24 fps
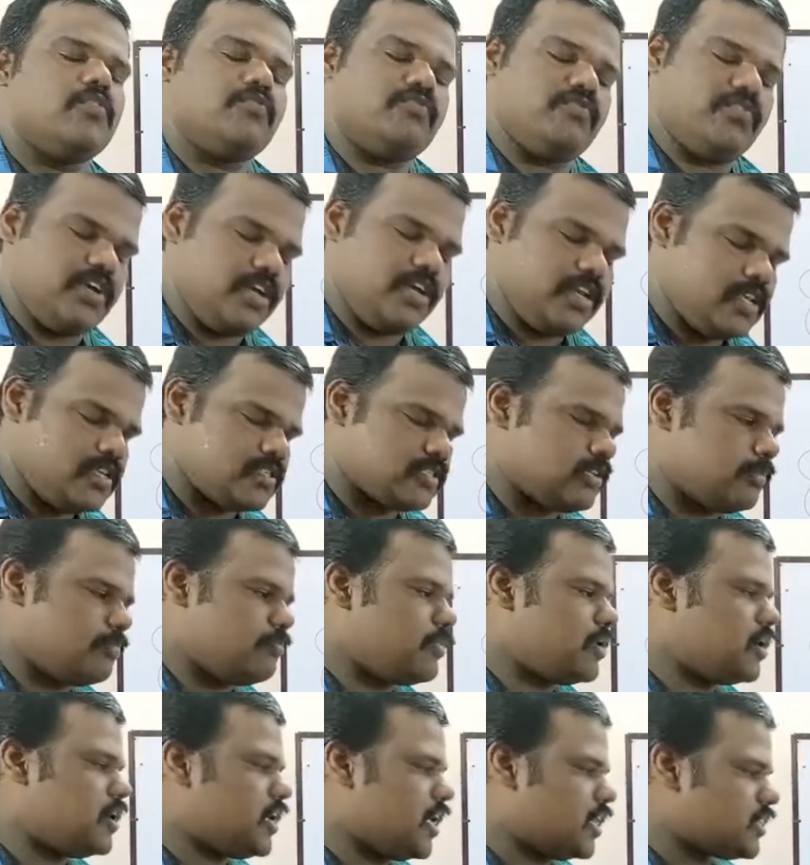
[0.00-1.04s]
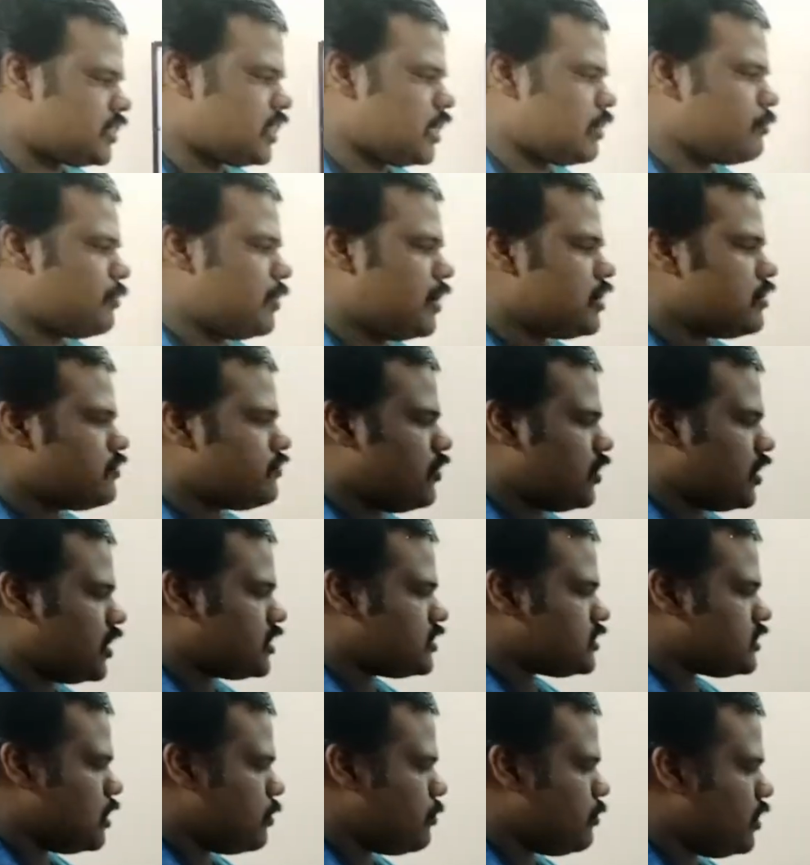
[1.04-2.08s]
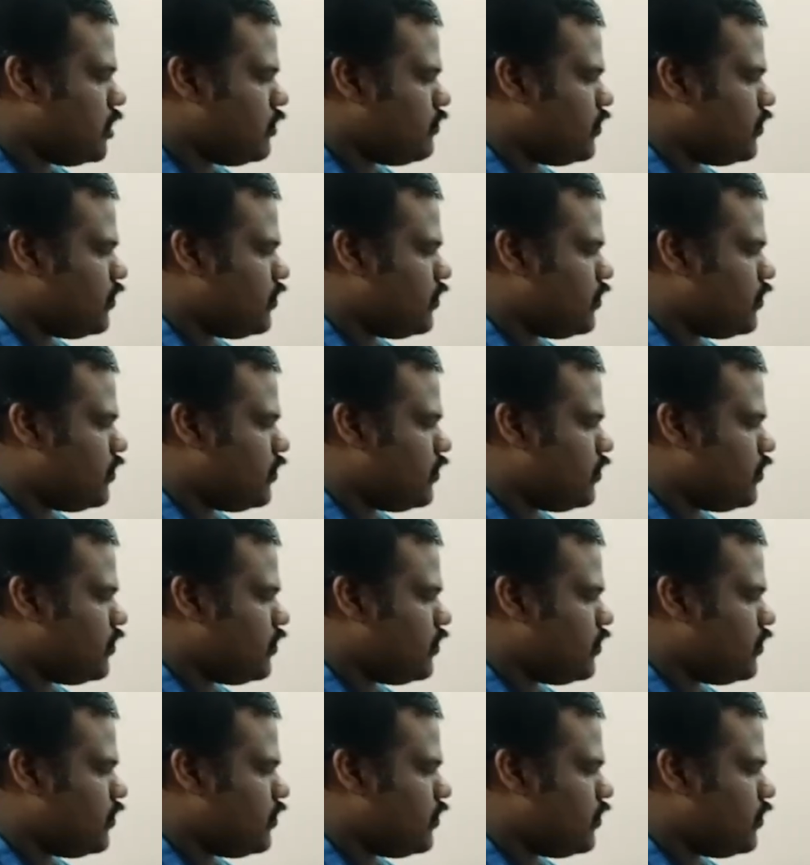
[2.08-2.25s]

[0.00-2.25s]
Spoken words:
Very simple, nothing but, for example,